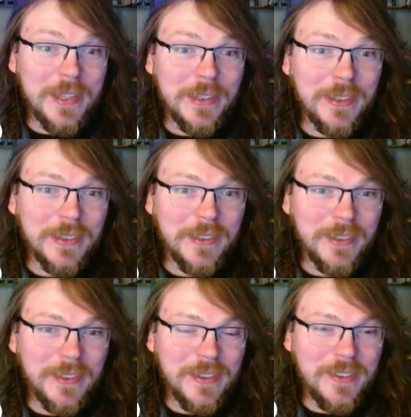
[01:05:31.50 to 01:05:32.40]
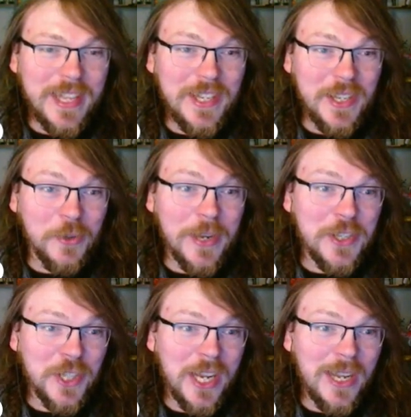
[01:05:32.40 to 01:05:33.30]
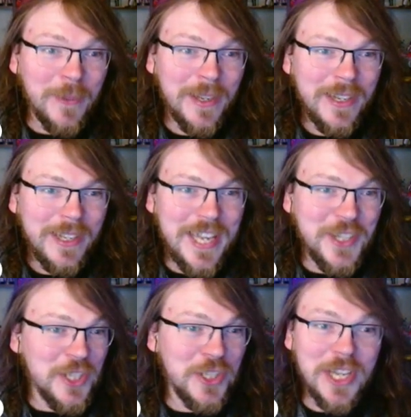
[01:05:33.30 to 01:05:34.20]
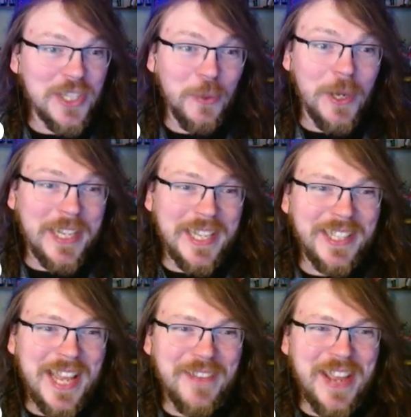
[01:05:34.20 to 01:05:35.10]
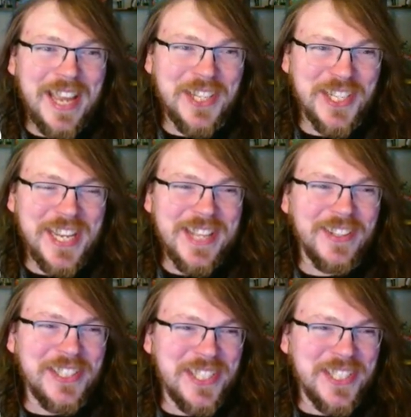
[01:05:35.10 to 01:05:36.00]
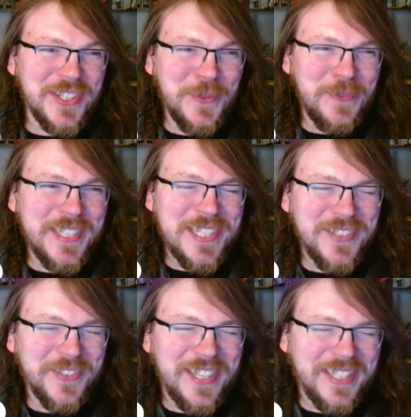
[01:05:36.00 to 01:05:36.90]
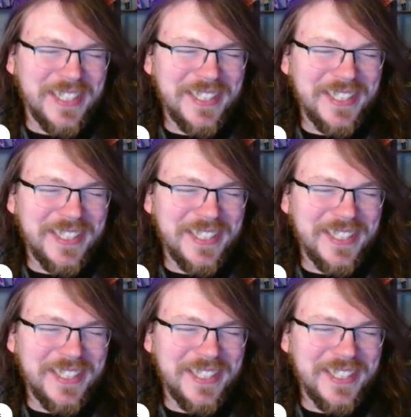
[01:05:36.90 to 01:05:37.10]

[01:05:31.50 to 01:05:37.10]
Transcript: great they did a great job. It just doesn't work in live action. He looks stupid as fuck.